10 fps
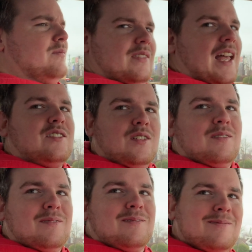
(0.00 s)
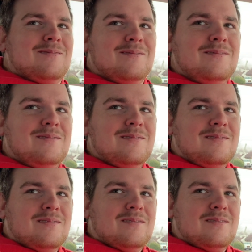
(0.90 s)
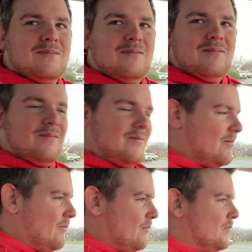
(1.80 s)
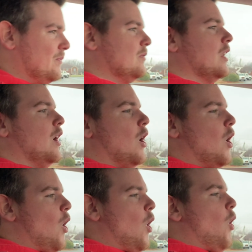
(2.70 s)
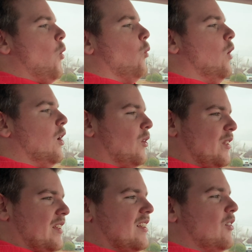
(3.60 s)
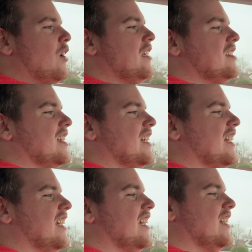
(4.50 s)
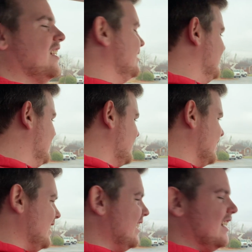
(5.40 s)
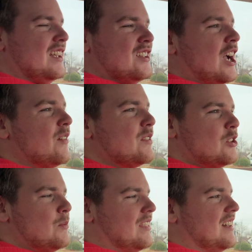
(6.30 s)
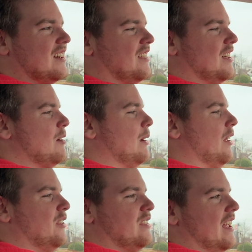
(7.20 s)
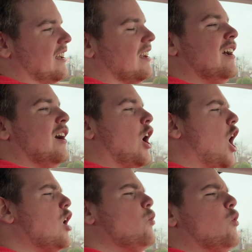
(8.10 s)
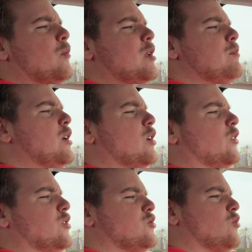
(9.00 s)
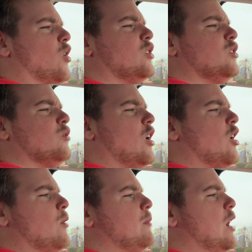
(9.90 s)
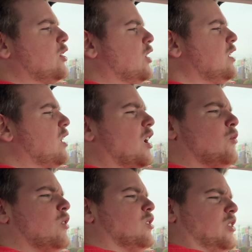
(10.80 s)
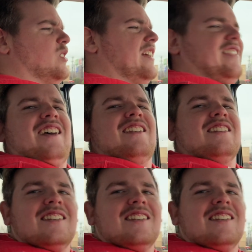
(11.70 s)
Your hydration is like key in terms of like your muscles and keeping them healthy, right? It's kind of a stupid thing to think about, saying, I don't want to be bigger and stronger while I'm on my cut. I don't want to look like that.